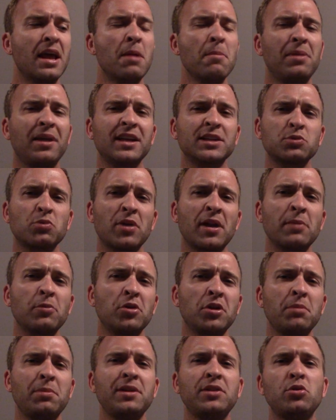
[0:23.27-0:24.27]
Because what I'm
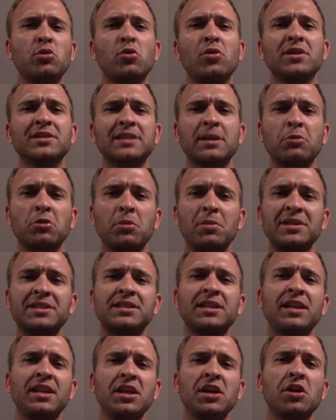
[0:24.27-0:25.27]
going to be doing is I'm going to be
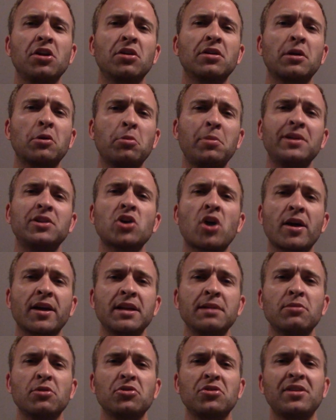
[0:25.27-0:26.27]
sitting here and I'm going to be
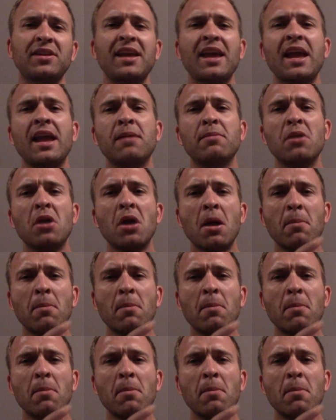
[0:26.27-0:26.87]
talking about the game,